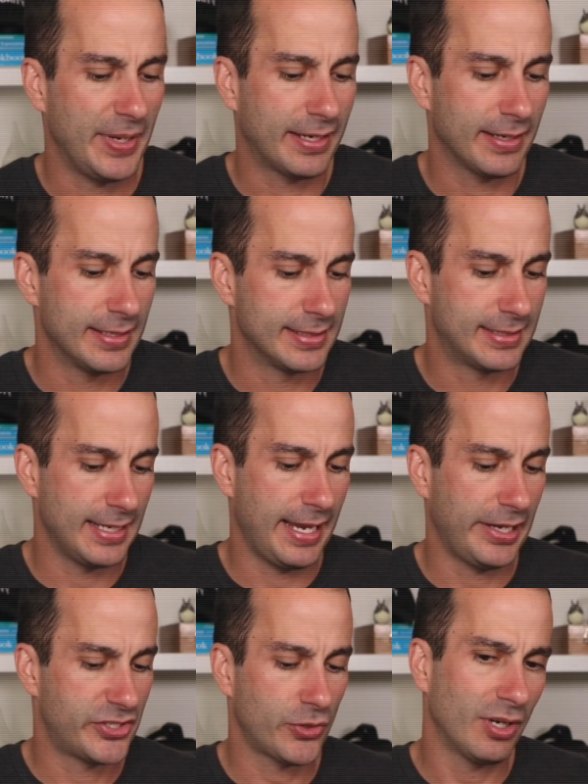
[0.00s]
because
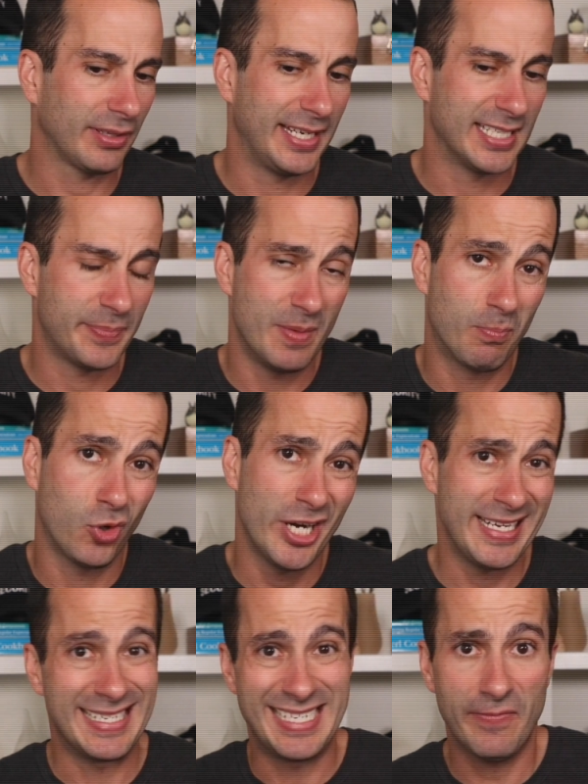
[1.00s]
historically it's been
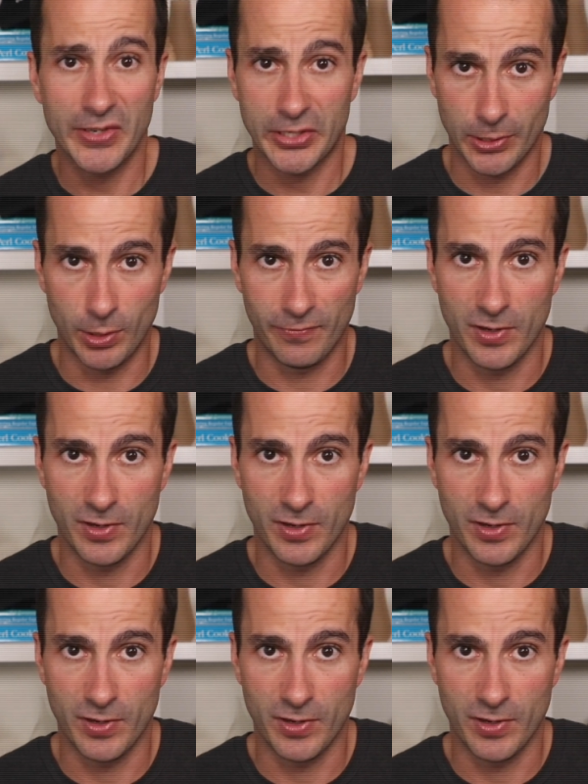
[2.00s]
pretty difficult